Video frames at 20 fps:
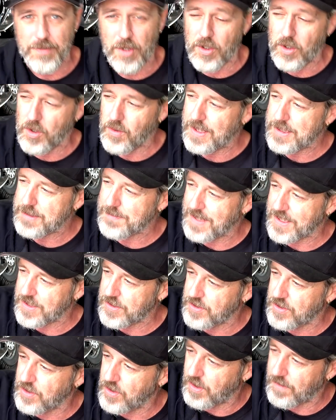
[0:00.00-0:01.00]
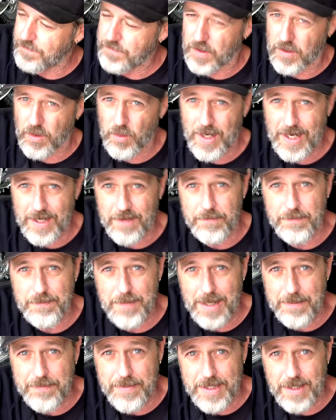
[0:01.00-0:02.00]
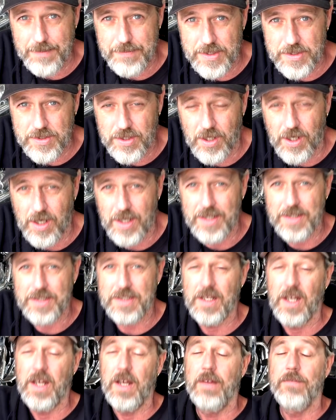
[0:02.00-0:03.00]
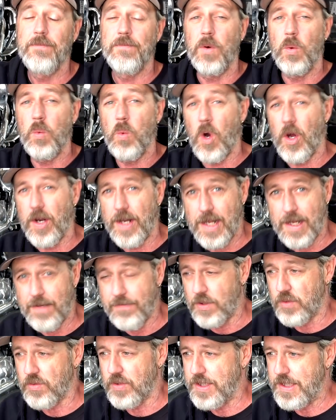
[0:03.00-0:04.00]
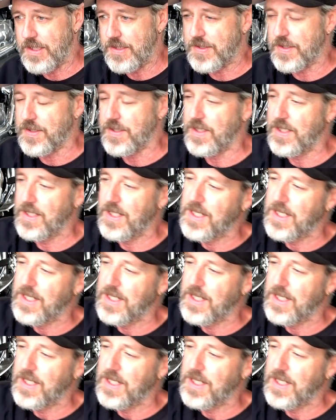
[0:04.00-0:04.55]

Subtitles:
I always make sure I've got a way of pumping up the tyres for whatever reason.